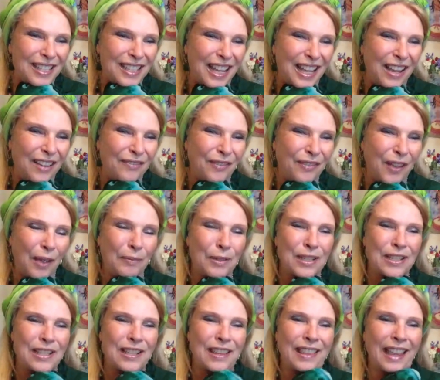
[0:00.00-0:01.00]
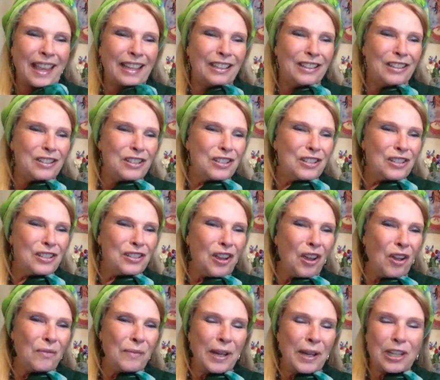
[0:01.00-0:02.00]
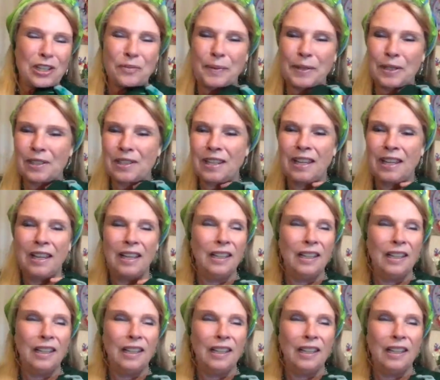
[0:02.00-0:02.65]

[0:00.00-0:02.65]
How fabulous. Thank you so much, because